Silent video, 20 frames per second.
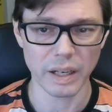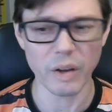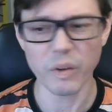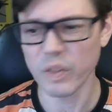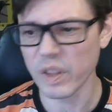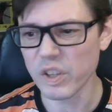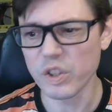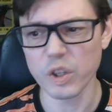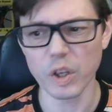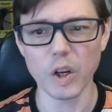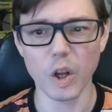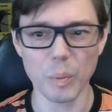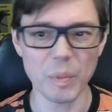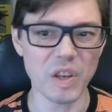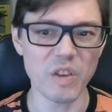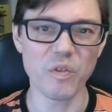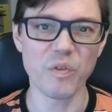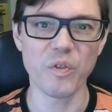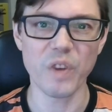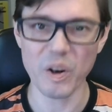Now this should all
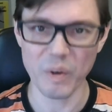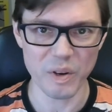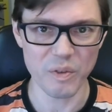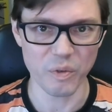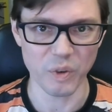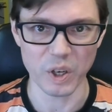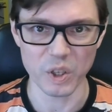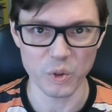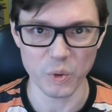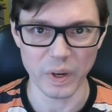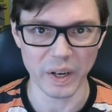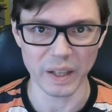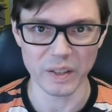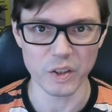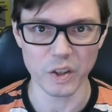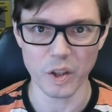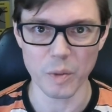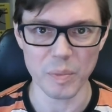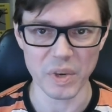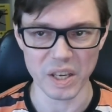be very frustrating
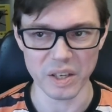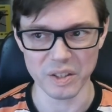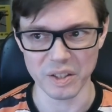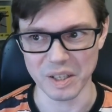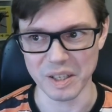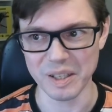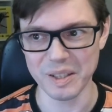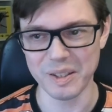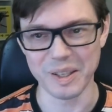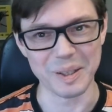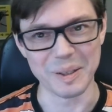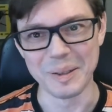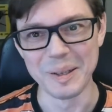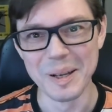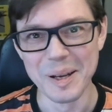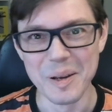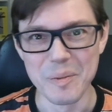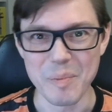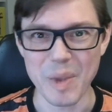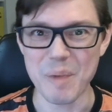to the PCs, and
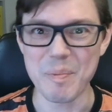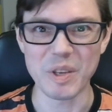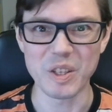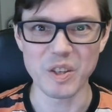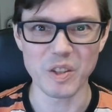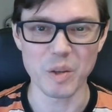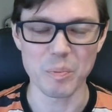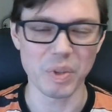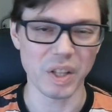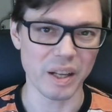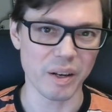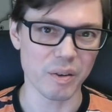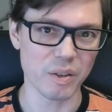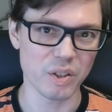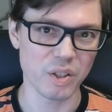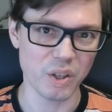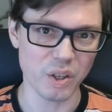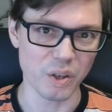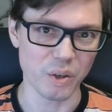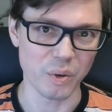maybe to the
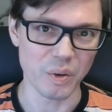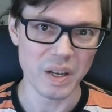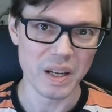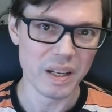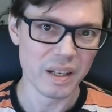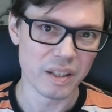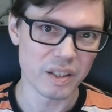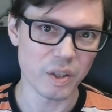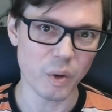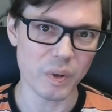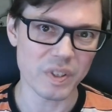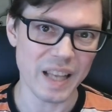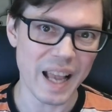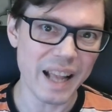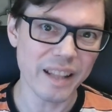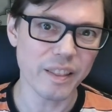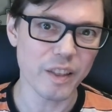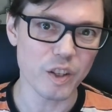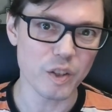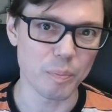players too, so it's
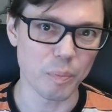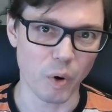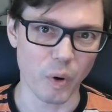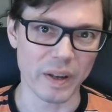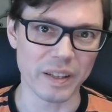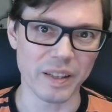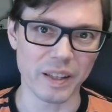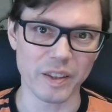at this point